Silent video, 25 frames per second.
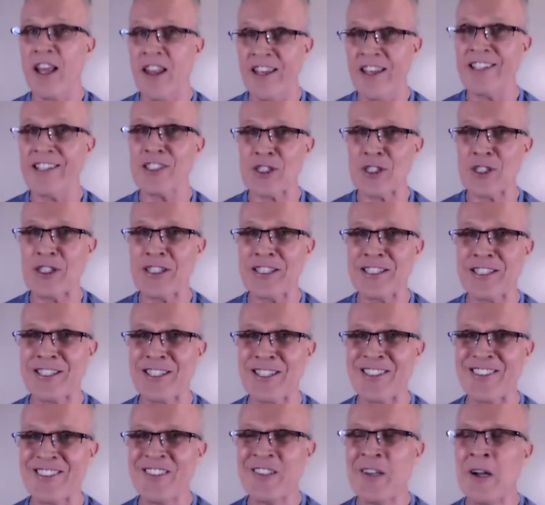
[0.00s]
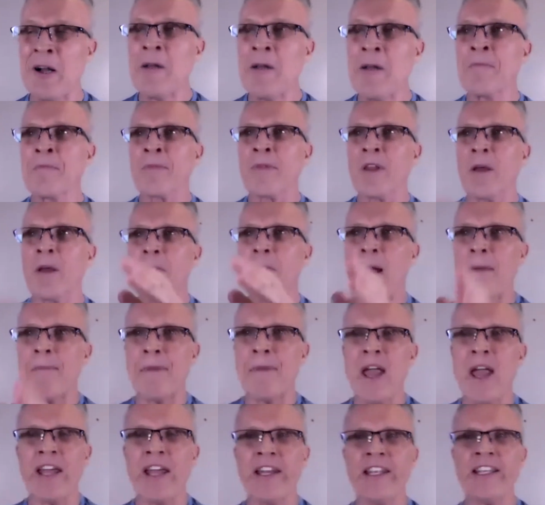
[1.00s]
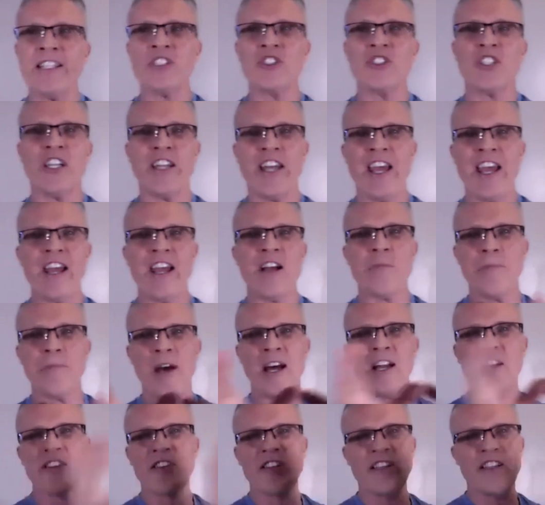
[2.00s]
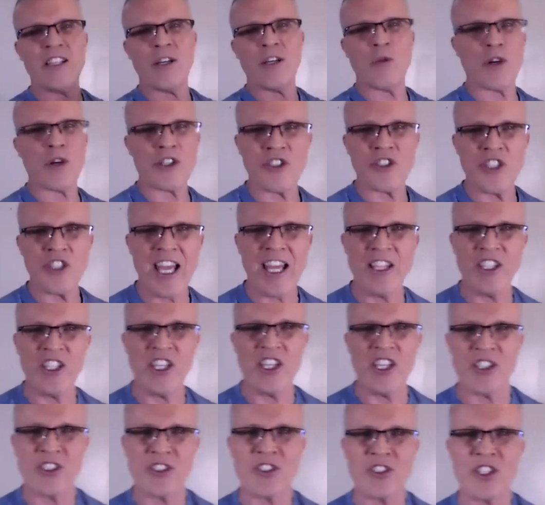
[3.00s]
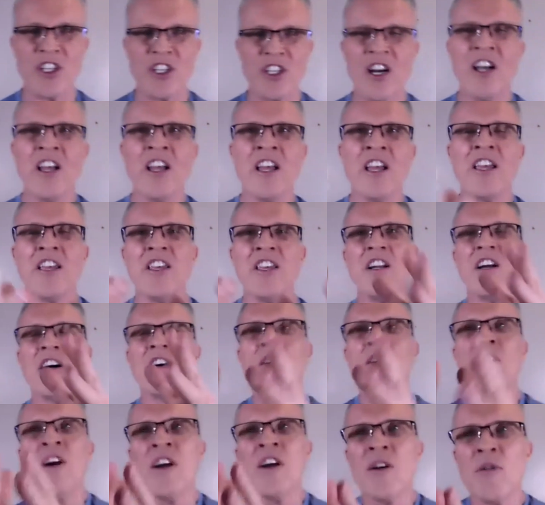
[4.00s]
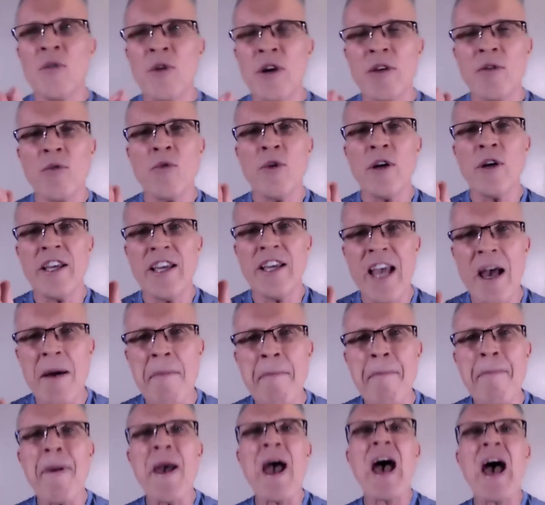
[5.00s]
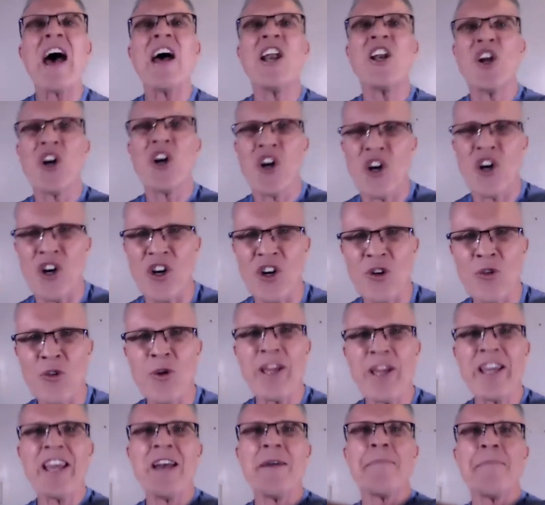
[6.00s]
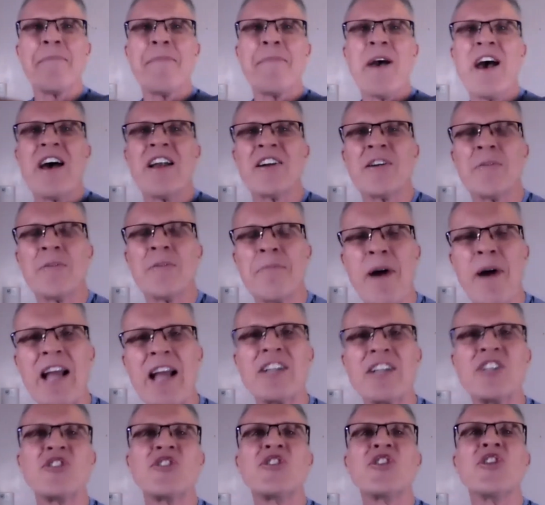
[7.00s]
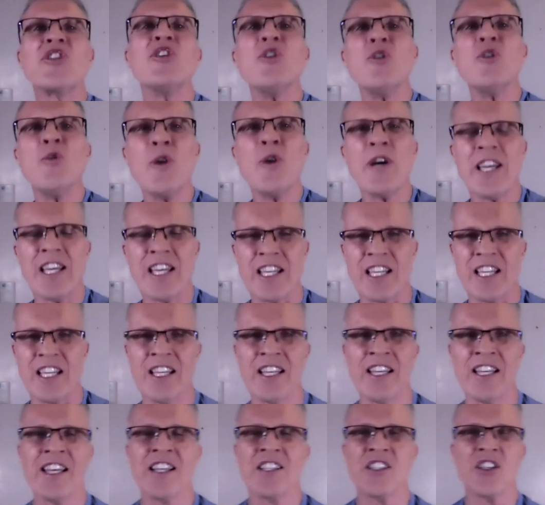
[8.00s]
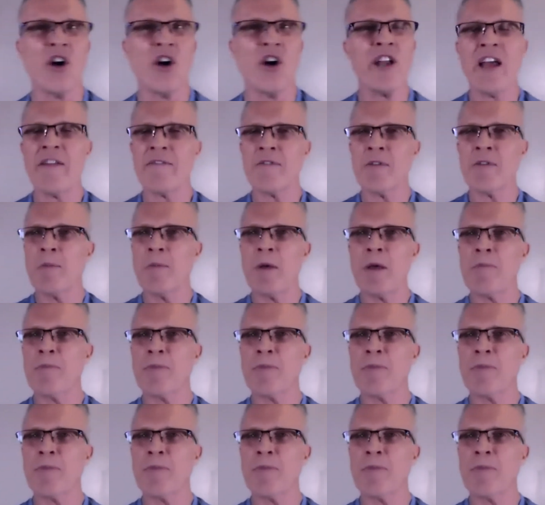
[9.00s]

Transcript: i think is good too my paintings today are better than they were 10 years ago you know we we get better we get better yes. by doing don't yes. have to be